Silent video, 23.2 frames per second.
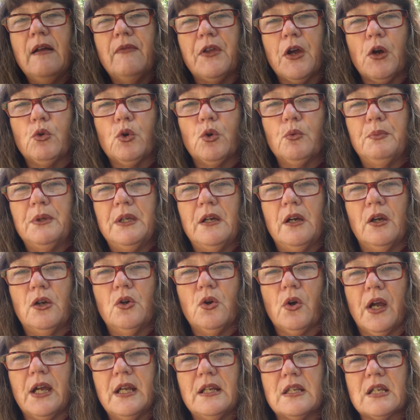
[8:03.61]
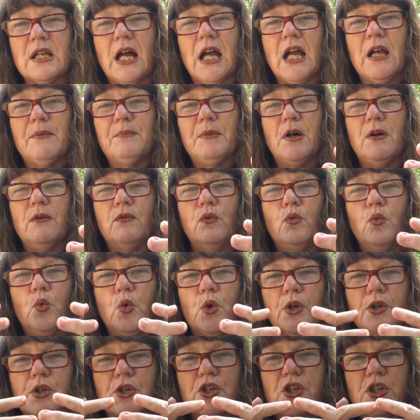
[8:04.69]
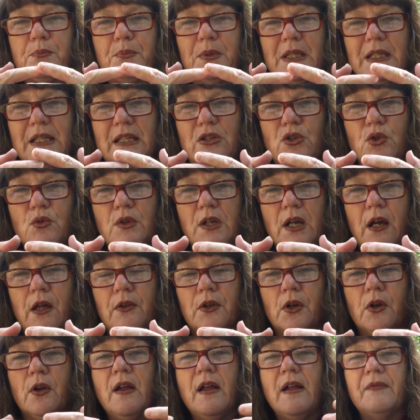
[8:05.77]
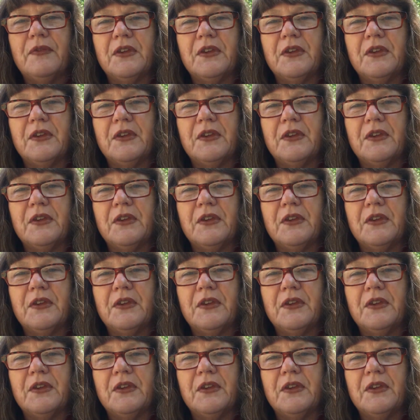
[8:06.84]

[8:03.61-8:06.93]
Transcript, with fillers: There will be a great time of worshiping together,